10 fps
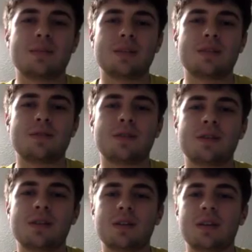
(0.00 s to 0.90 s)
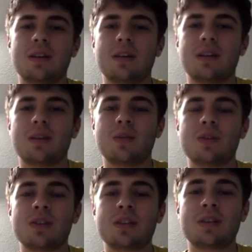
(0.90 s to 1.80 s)
Mr. Fozo here. We're
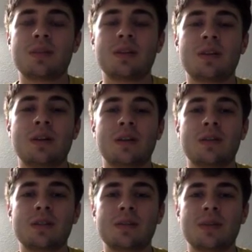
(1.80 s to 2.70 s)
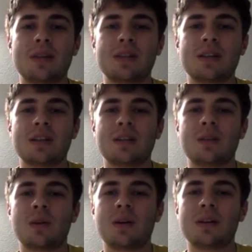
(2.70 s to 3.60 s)
just going to be going over some basic
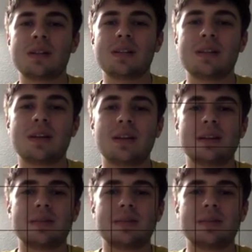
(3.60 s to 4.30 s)
inequalities today.